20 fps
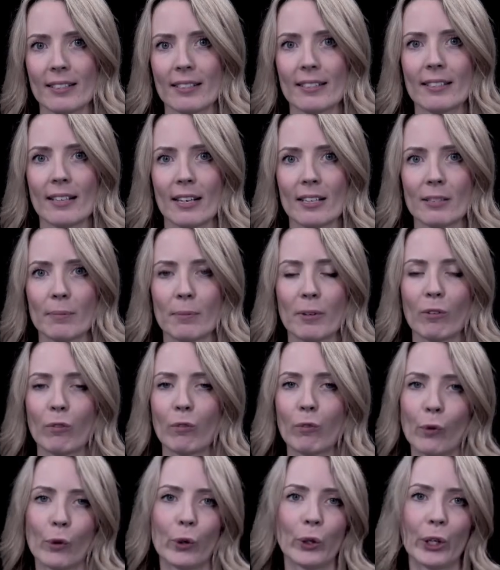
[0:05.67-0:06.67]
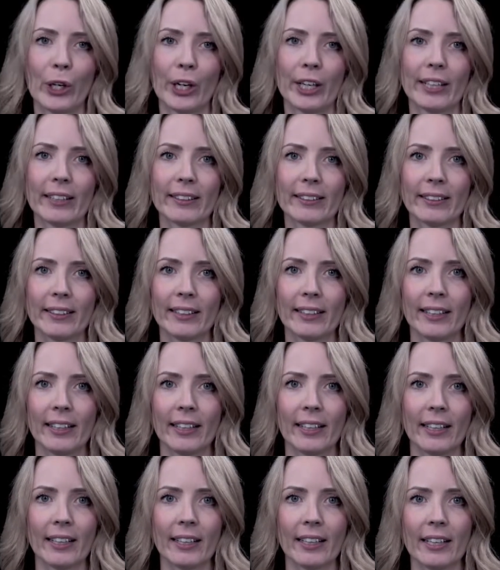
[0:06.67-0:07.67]
is assessment for learning.
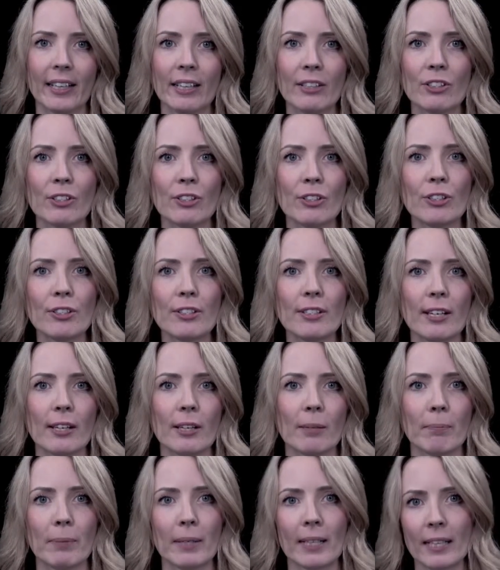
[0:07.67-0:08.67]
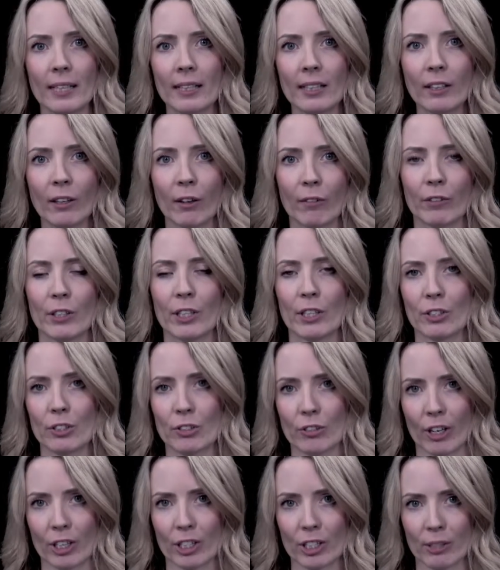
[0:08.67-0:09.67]
It's used at the beginning of an
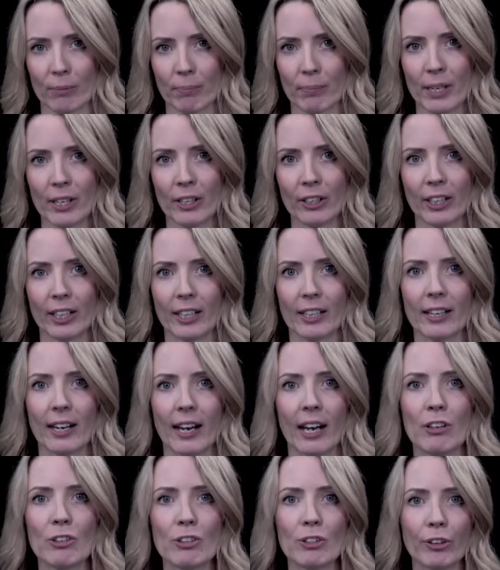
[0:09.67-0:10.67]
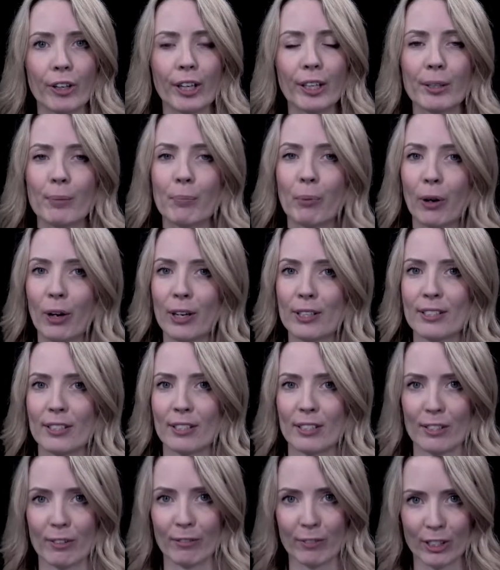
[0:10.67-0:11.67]
instruction period and during the
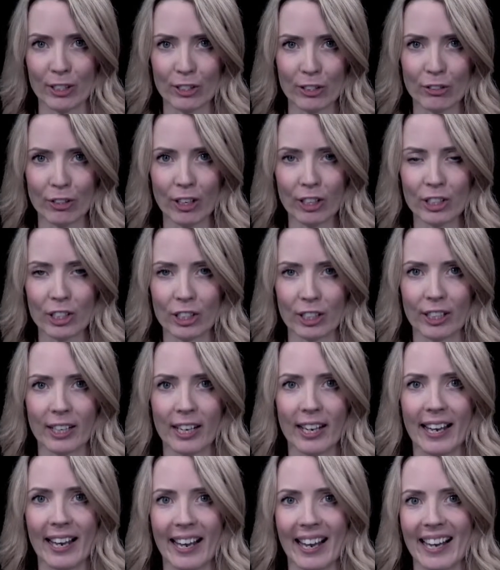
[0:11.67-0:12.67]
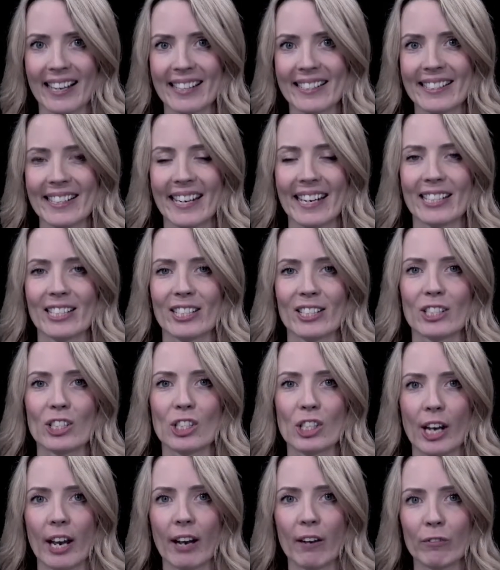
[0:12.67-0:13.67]
process of instruction as teachers
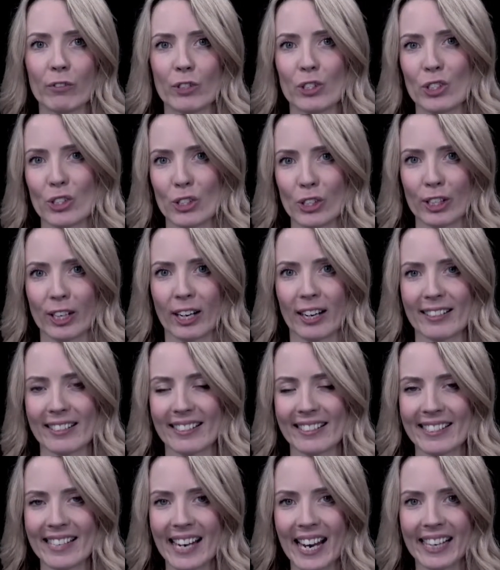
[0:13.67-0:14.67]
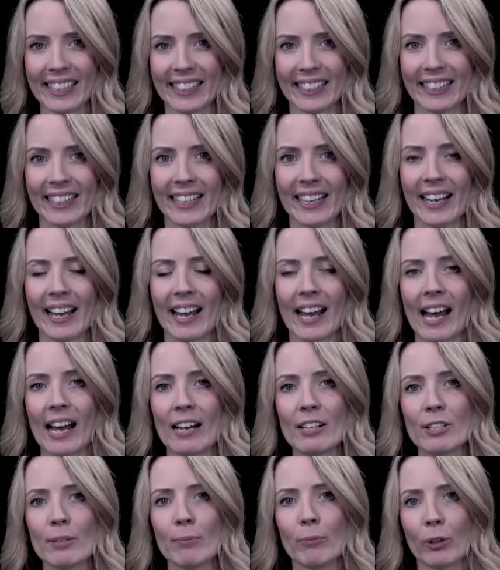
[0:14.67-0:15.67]
check for student understanding
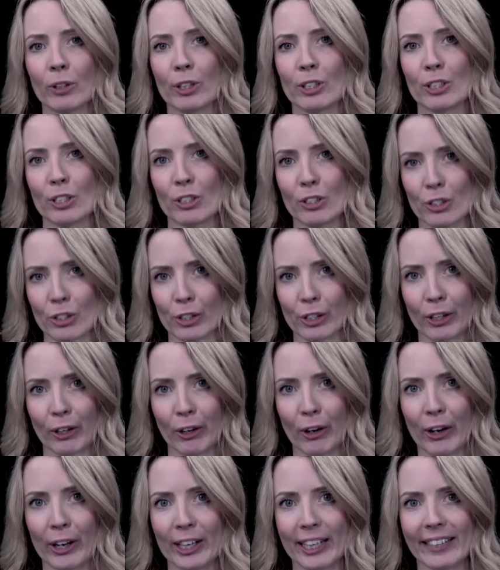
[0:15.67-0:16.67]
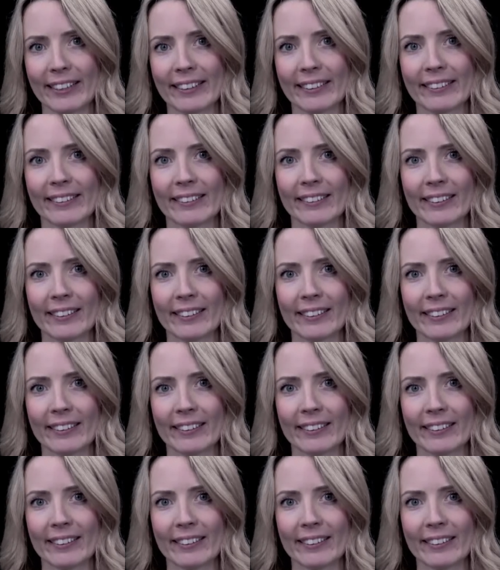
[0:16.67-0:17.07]
and to monitor student learning.